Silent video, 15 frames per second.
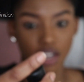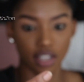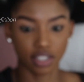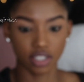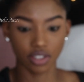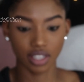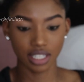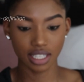
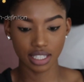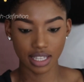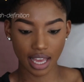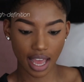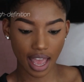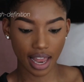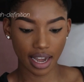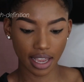So this is
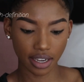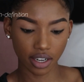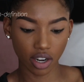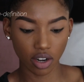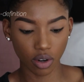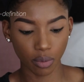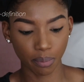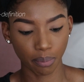the LA
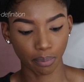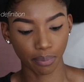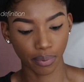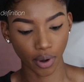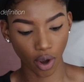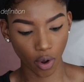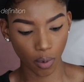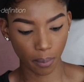Girl
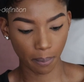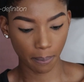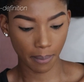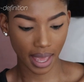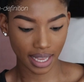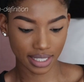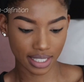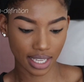
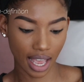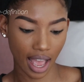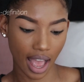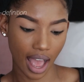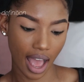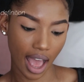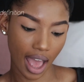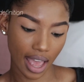PRO.matte
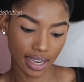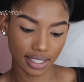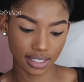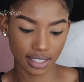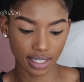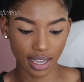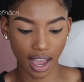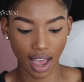
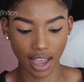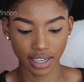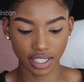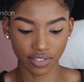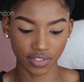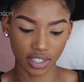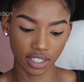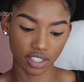high
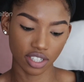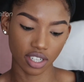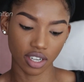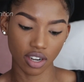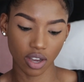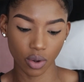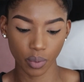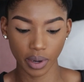
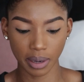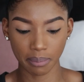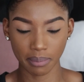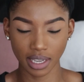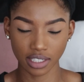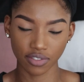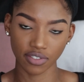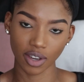definition long wear
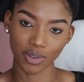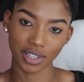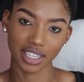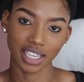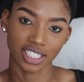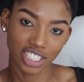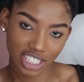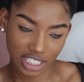matte
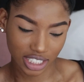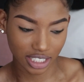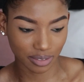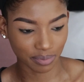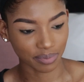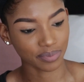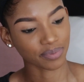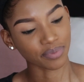
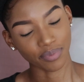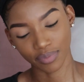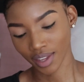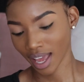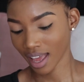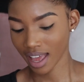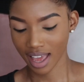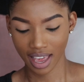foundation.
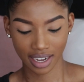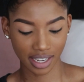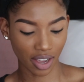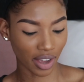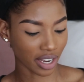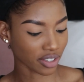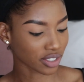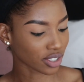
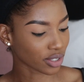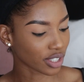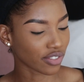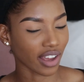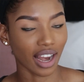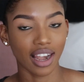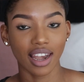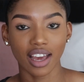Now I don't know
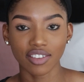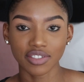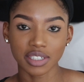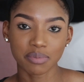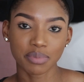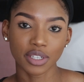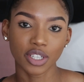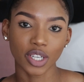if I love
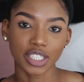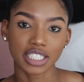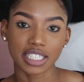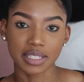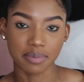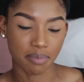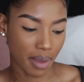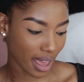it because
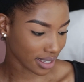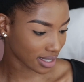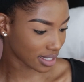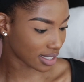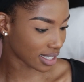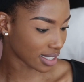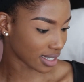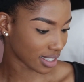it's
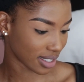matte,